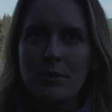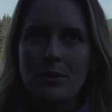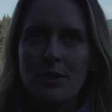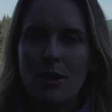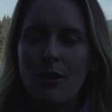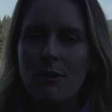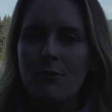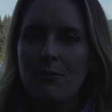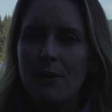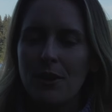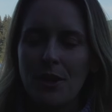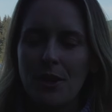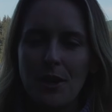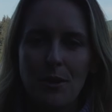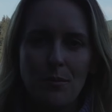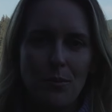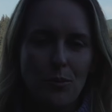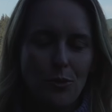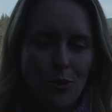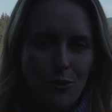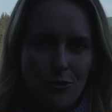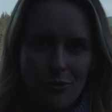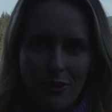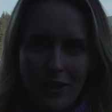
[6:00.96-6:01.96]
was all very
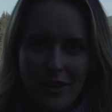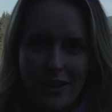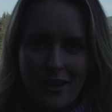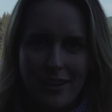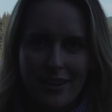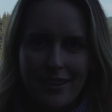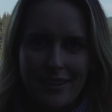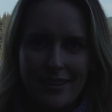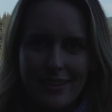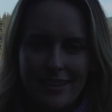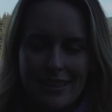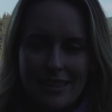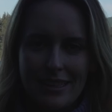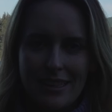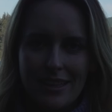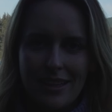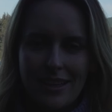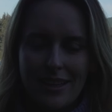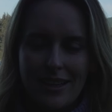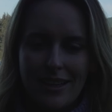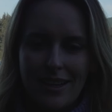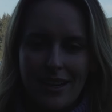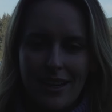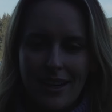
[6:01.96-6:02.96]
moving.
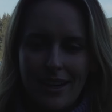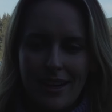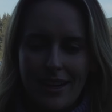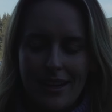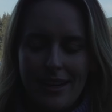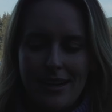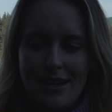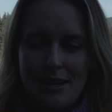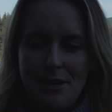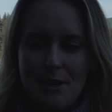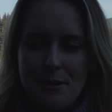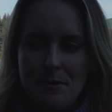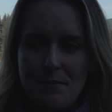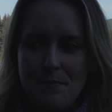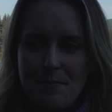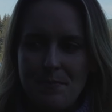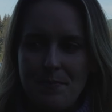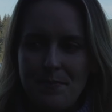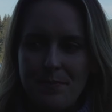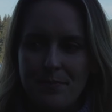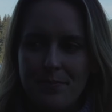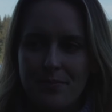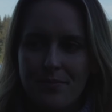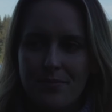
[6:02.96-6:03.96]

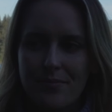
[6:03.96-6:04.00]
Um,